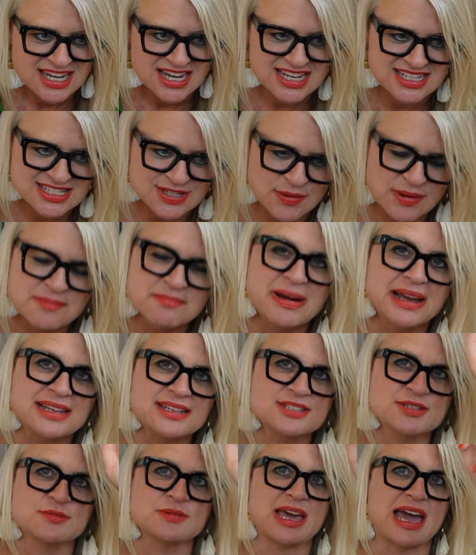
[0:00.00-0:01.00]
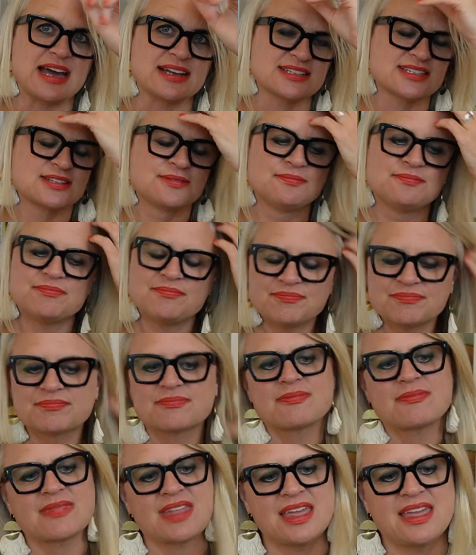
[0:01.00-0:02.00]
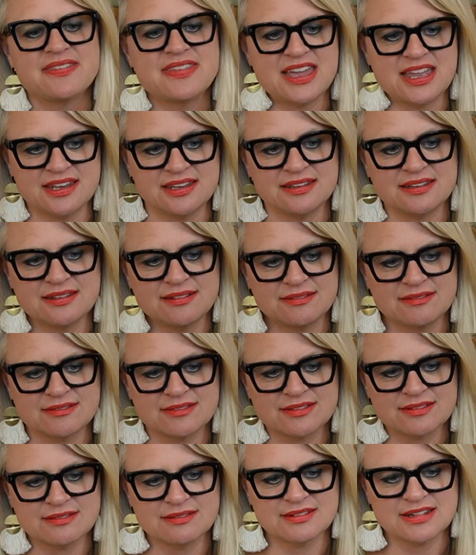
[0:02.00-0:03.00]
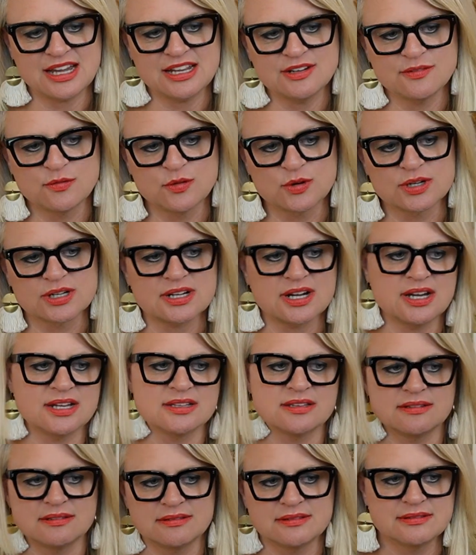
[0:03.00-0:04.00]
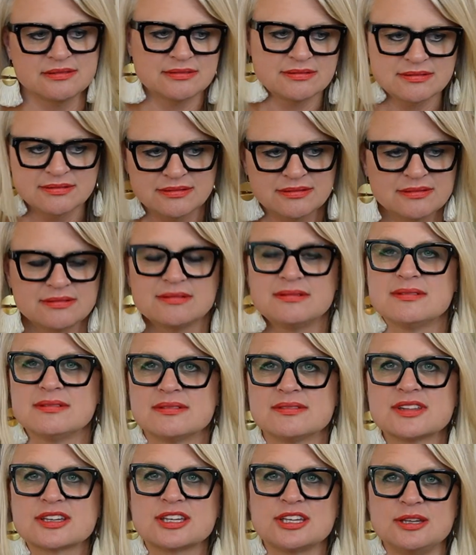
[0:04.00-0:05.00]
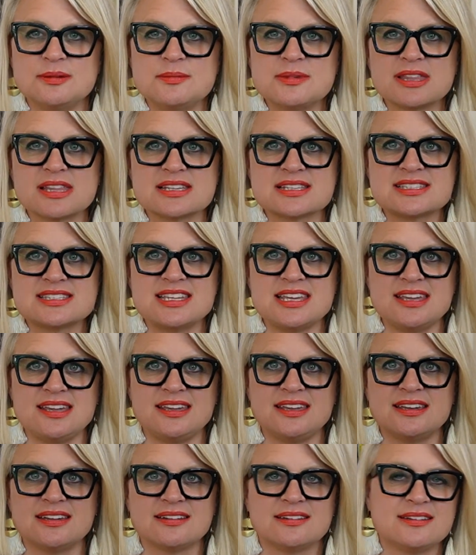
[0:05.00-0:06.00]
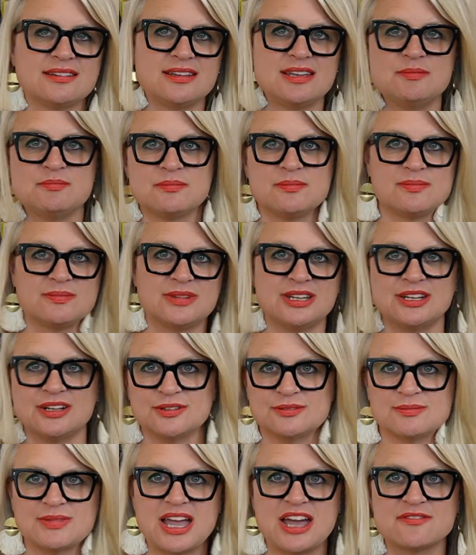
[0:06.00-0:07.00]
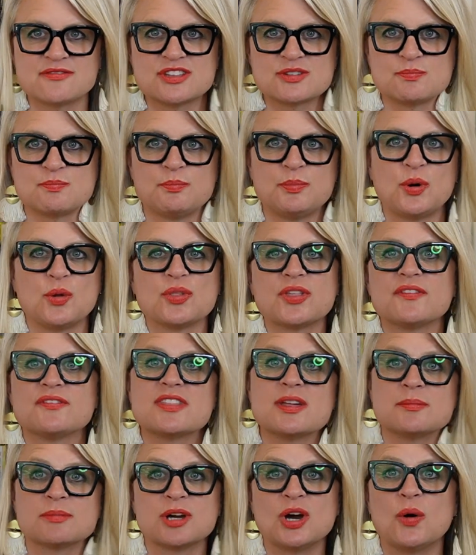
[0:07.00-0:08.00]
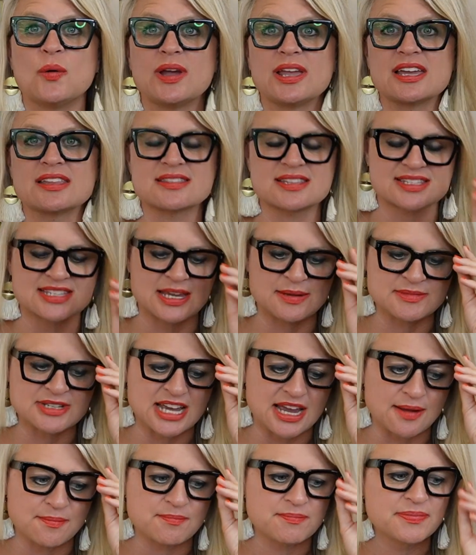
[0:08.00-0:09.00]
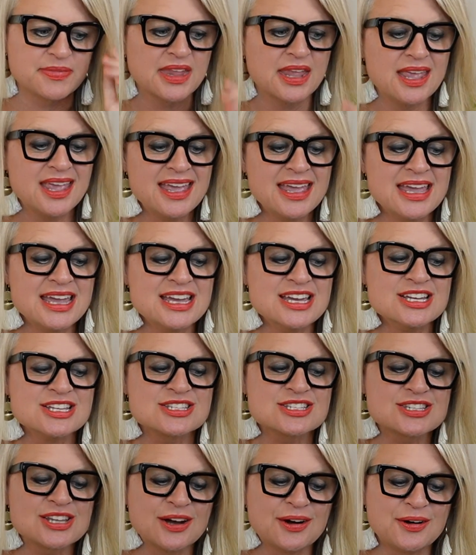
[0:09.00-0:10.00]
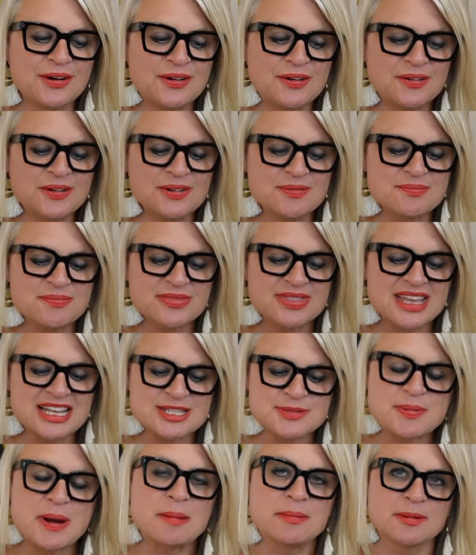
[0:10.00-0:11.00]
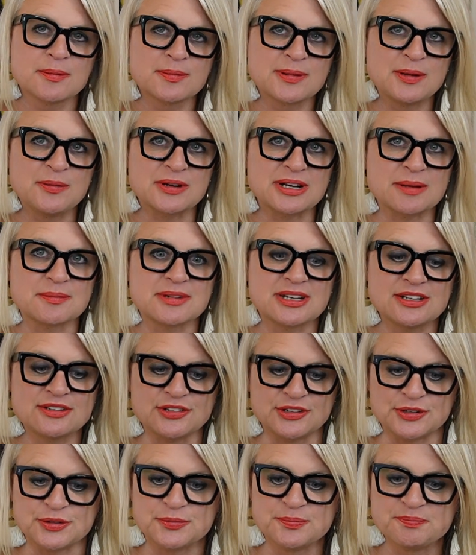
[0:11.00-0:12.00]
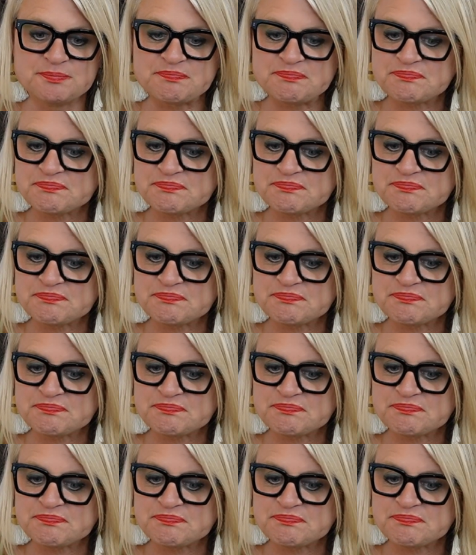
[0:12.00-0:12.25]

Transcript: And so I might do that. And then kind of work on the Cumulus Tee, have the both of them going at the same time. So that's probably what I'm going to do.